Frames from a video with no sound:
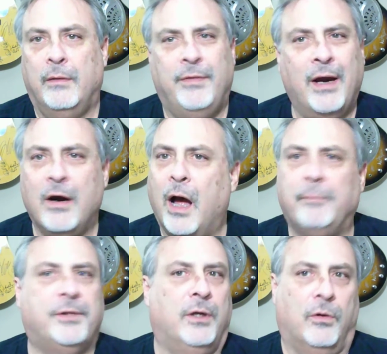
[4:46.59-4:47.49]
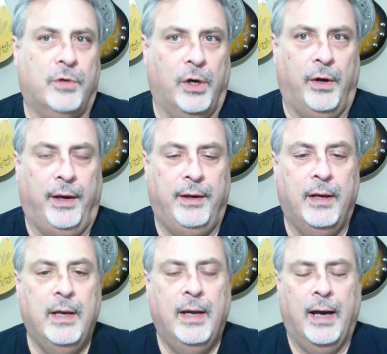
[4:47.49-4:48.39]
They're up to no good.
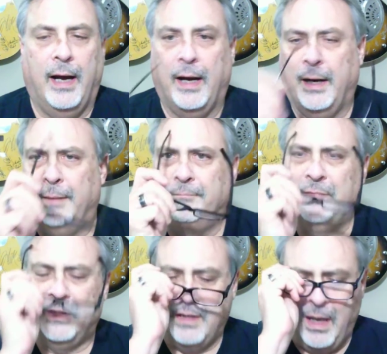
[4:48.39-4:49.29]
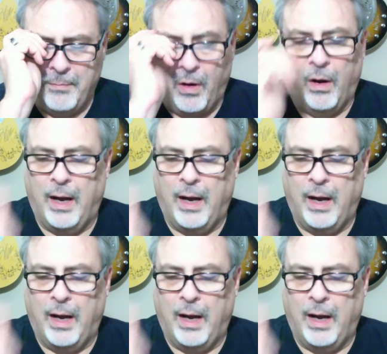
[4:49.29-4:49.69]
Come on.